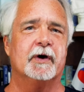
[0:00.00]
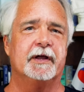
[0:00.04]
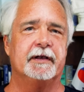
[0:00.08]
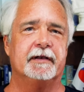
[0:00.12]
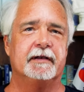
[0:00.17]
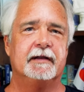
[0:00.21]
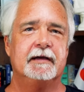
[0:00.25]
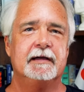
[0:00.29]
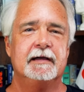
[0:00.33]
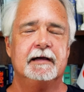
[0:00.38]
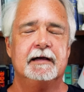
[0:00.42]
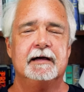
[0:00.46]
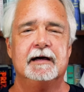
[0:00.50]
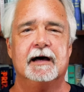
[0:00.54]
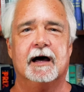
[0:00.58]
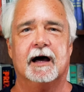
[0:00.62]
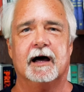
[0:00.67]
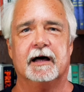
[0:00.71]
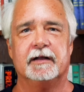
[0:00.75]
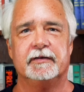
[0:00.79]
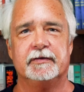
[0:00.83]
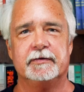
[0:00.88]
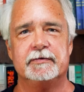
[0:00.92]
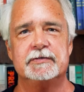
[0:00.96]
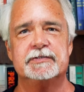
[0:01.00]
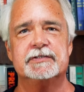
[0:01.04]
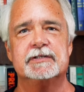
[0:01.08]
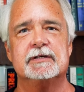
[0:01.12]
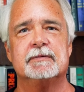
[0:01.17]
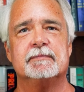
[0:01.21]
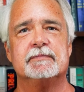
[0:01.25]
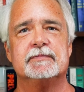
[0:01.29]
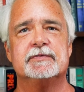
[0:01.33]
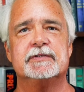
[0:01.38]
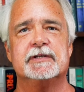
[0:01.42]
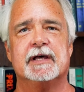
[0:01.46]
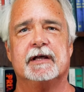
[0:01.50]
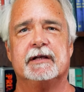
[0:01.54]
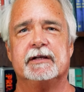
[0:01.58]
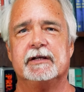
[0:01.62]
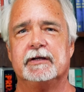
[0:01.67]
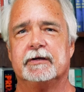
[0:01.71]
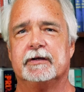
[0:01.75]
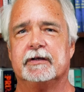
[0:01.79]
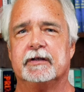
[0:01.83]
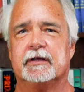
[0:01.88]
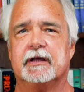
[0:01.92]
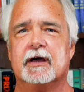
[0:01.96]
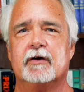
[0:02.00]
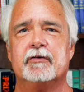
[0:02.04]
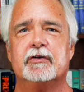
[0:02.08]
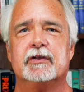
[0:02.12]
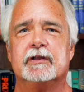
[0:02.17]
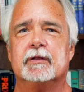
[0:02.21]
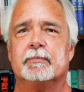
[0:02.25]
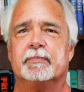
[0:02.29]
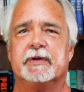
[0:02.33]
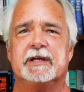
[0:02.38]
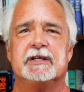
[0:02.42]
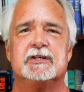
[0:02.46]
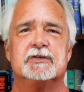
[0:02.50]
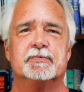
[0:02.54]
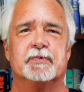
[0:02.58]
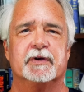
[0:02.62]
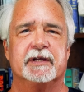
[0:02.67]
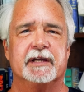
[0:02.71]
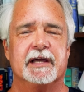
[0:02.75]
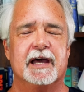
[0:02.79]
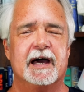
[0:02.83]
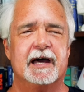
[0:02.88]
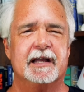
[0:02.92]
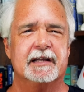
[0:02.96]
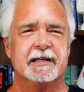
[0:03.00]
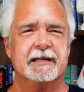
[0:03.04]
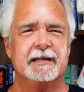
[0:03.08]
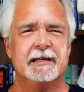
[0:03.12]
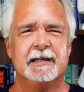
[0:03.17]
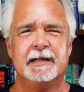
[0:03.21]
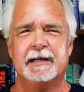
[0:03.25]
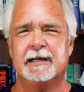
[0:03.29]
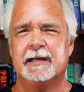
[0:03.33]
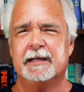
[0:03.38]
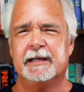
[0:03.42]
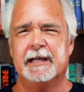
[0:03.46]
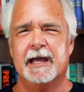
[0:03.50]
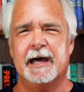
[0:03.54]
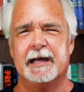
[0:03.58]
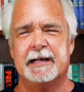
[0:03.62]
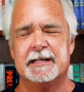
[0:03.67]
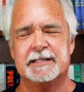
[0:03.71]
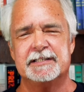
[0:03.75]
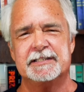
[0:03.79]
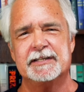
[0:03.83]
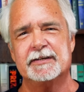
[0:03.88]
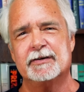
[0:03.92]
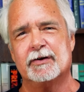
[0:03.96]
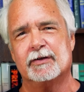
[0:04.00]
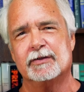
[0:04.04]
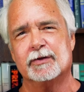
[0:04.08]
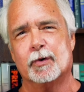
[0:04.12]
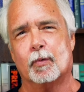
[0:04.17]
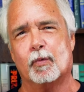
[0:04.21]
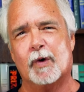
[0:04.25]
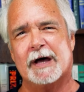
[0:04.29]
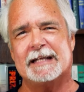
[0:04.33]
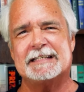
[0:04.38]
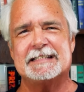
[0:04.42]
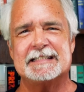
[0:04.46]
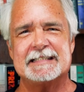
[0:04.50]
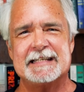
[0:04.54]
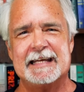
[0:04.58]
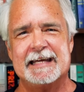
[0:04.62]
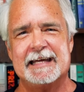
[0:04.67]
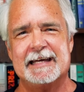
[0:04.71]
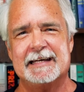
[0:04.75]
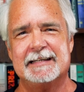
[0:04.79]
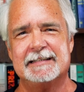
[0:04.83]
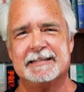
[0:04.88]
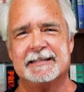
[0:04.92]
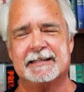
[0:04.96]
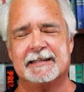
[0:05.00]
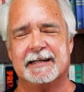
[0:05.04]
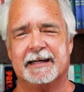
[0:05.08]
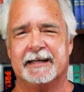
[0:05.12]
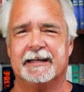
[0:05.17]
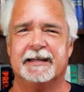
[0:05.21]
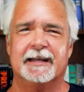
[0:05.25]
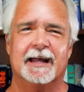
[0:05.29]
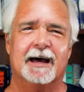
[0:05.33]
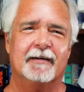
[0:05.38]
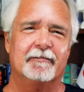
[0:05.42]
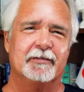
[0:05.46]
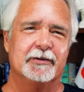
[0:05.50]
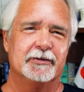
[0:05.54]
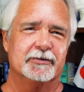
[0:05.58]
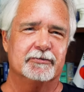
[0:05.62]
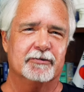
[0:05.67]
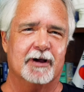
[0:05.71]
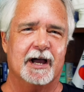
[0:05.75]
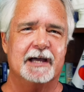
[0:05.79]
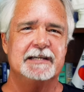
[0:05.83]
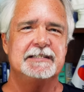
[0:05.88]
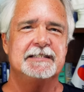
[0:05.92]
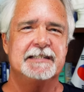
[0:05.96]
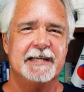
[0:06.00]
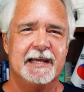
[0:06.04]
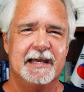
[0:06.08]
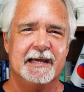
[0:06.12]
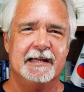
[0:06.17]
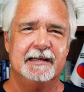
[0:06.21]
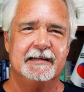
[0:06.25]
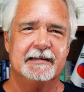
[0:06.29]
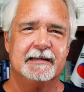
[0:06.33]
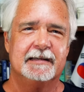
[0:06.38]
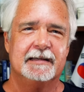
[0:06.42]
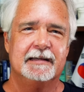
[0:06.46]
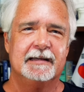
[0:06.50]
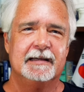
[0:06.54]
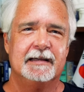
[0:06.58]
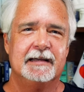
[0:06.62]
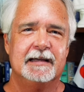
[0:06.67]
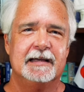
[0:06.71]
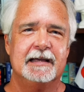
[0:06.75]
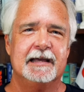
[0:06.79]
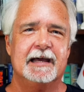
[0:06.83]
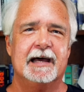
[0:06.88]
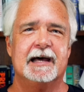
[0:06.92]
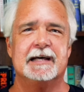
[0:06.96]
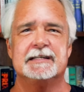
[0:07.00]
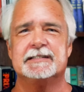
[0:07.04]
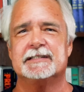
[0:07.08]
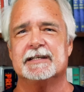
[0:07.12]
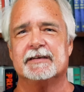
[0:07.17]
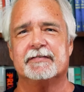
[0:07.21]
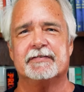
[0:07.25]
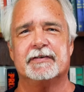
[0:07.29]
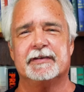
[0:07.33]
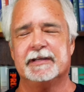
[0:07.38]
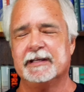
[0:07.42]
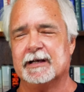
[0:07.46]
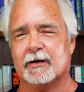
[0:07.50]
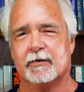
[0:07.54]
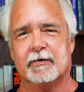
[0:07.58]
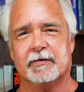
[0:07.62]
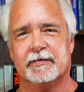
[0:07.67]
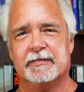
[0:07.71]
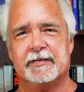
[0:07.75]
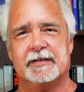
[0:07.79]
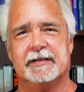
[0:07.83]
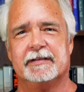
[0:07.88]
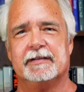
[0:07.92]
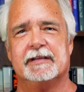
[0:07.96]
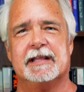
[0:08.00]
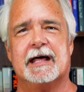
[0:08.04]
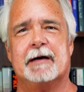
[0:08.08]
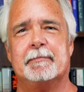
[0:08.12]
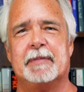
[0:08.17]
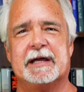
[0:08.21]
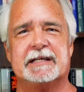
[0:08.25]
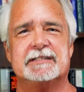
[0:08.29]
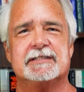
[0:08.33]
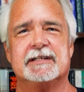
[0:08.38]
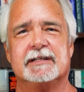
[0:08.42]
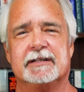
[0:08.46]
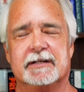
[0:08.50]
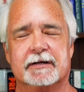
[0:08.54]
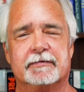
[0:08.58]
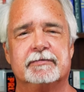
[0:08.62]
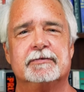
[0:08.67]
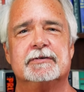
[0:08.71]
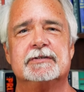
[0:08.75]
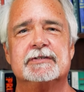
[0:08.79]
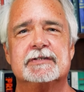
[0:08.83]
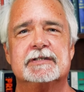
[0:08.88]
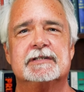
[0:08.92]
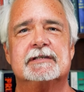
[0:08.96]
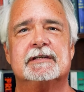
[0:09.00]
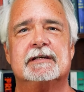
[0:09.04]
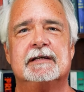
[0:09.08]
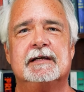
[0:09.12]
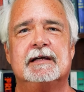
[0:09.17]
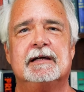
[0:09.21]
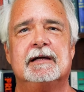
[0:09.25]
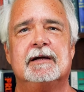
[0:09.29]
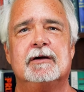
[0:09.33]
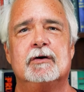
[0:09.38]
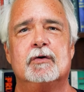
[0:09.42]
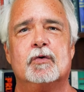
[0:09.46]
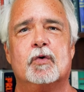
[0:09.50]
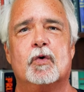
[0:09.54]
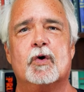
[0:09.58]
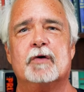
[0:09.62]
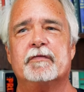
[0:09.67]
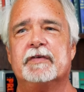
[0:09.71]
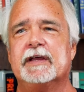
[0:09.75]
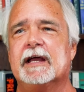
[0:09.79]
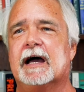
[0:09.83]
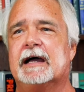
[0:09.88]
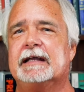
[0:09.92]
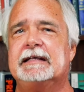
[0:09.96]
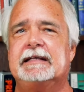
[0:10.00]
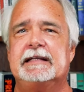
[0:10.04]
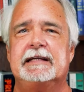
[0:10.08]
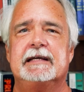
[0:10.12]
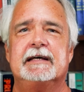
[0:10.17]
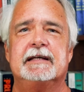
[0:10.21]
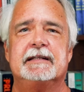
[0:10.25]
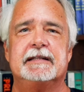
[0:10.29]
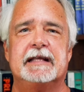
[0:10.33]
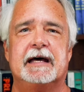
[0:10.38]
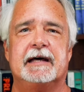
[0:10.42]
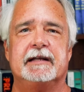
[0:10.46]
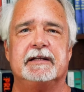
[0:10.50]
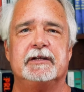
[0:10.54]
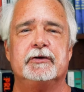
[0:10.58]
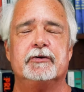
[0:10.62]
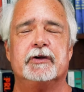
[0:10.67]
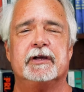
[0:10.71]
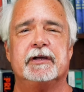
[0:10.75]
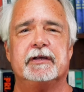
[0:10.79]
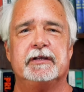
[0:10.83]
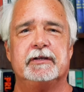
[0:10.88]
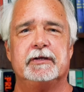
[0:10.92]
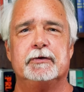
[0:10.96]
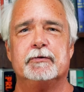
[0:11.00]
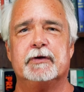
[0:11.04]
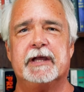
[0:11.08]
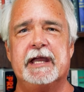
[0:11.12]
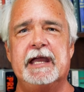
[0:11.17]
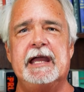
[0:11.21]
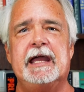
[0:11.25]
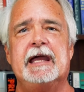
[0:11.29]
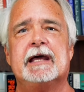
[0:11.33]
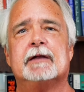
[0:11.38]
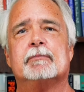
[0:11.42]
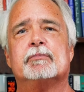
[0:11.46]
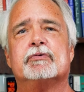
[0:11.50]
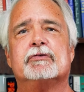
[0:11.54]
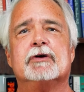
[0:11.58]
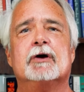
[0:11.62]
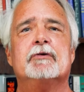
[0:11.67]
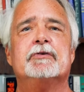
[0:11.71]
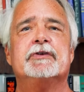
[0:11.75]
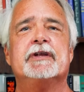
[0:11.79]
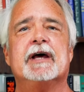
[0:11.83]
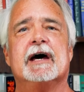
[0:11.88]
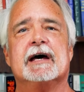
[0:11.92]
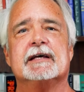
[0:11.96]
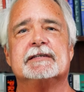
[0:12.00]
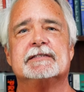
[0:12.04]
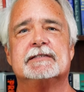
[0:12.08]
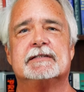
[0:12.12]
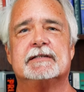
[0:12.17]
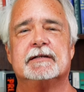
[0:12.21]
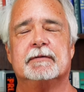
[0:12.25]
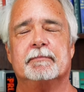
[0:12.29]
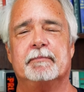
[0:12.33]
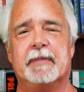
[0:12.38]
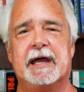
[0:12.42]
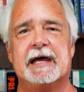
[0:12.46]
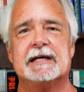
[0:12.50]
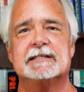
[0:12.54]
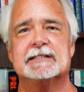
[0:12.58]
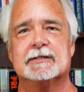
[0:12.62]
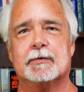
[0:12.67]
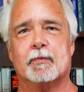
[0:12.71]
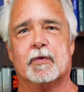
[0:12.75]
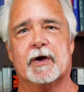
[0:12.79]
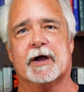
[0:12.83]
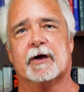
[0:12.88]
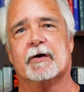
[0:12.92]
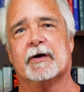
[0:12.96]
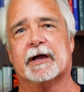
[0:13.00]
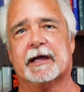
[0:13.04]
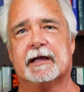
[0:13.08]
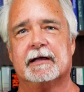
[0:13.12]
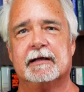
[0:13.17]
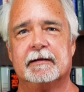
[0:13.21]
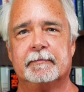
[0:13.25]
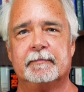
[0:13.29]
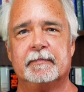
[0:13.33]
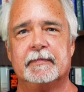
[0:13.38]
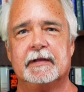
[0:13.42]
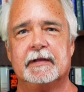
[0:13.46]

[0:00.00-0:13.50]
when Newsom said you could go to the beach, but you had to sit on the wet sand and not the dry sand, as if, that makes a difference. Or the idea that you can't protest mask wearing,